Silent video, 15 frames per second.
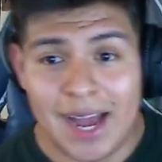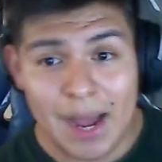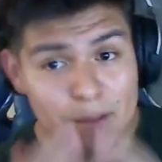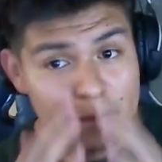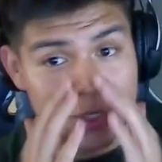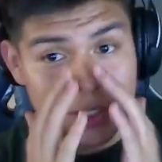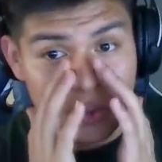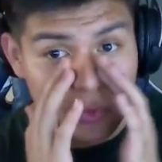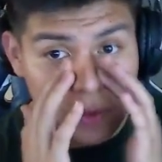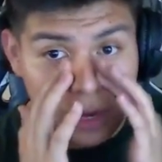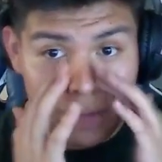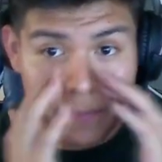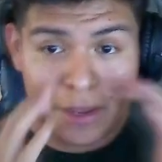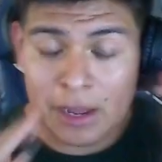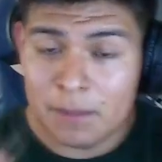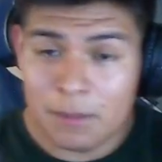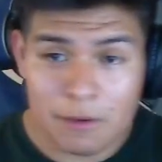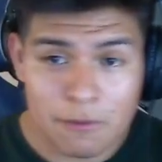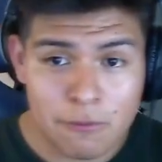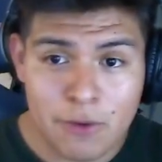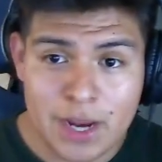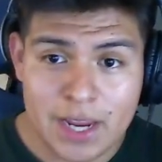I'm screaming on my
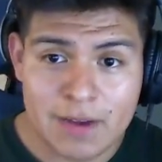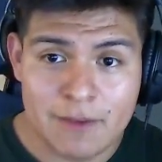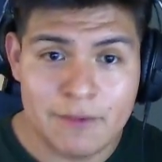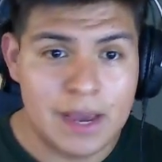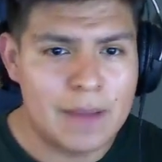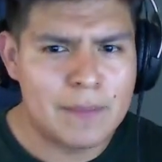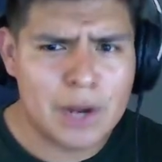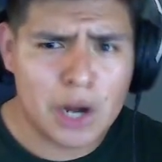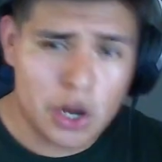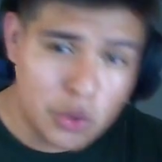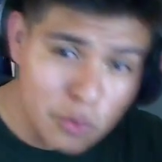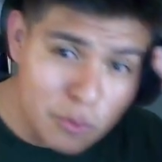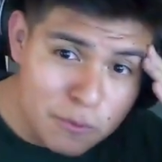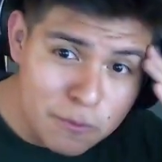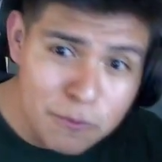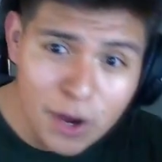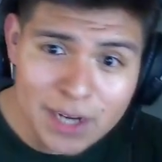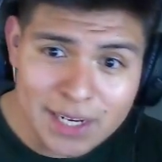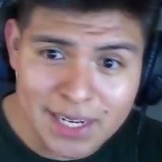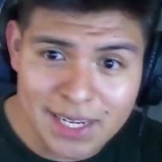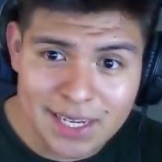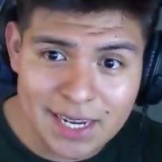freaking face. I'm like, are you
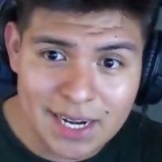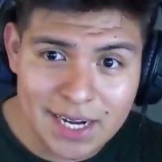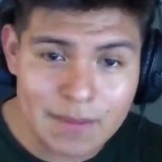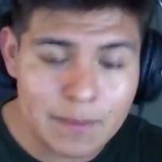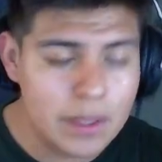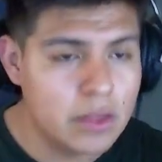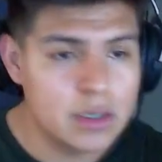fucking kidding me?